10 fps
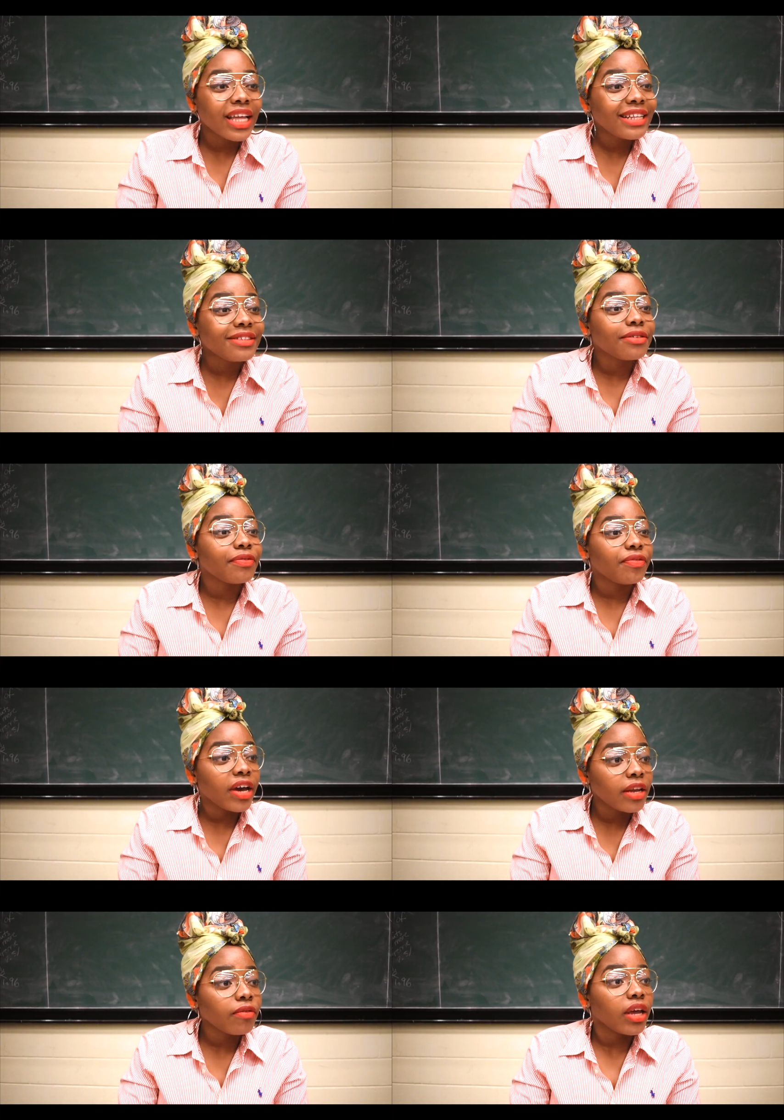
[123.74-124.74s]
That's a
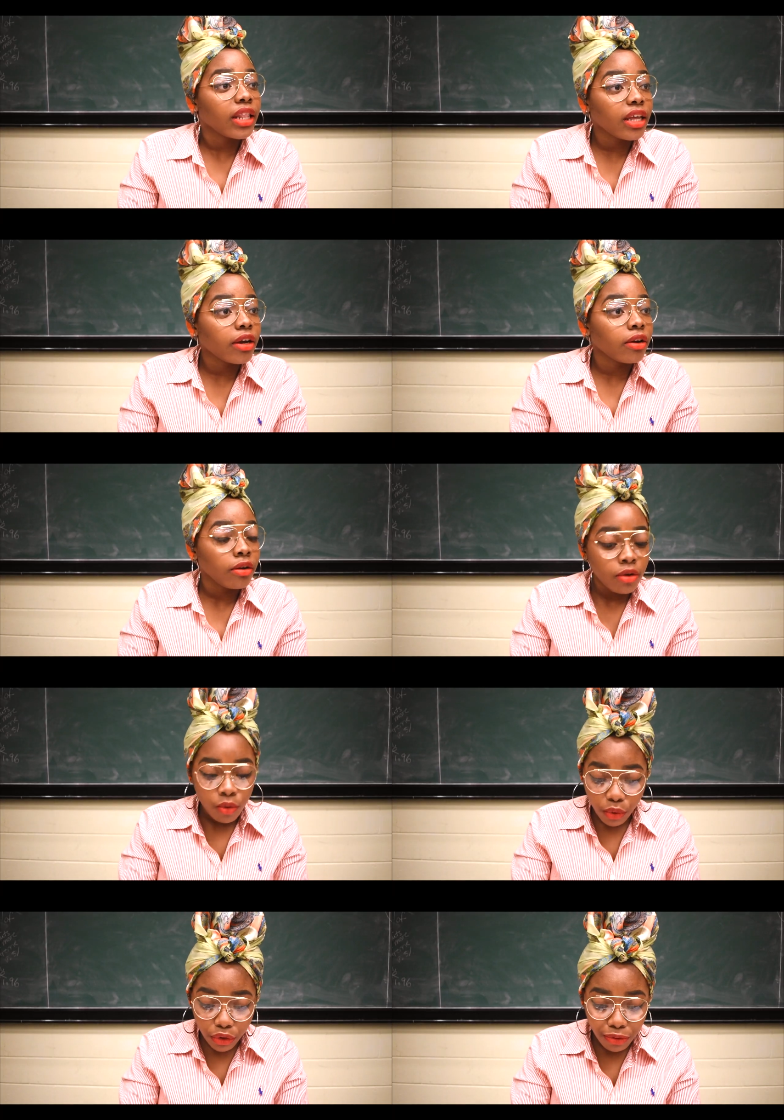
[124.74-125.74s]
fine right there.
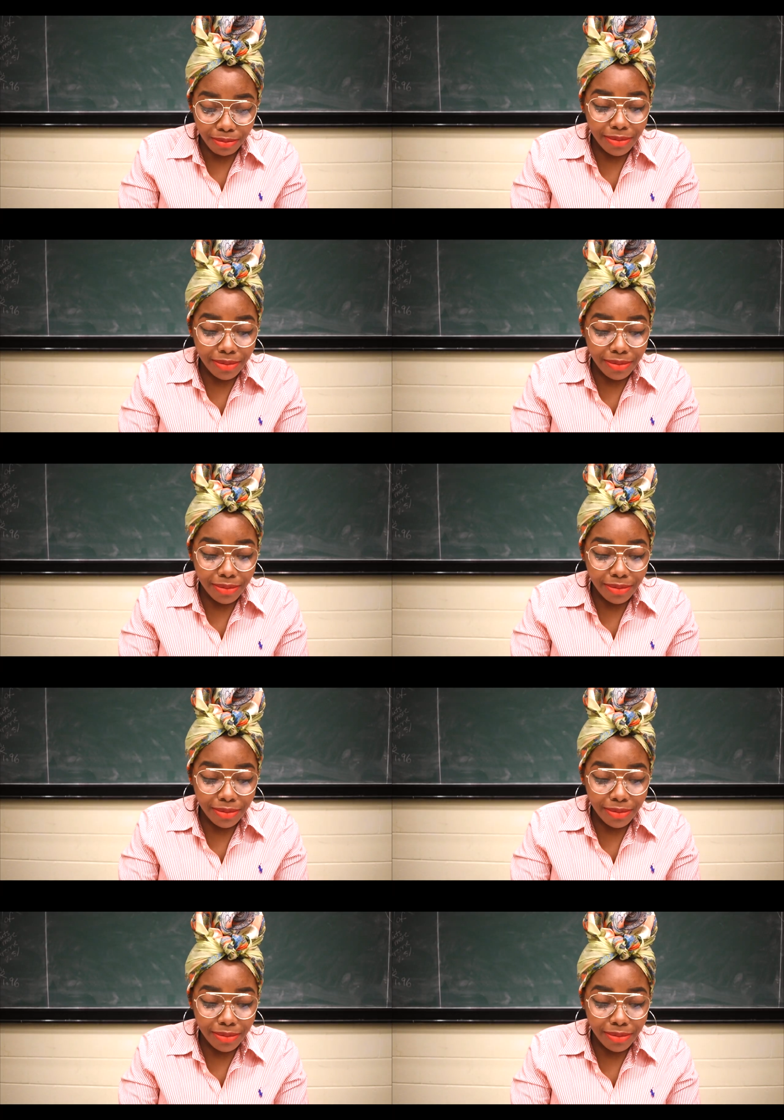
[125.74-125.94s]
What do you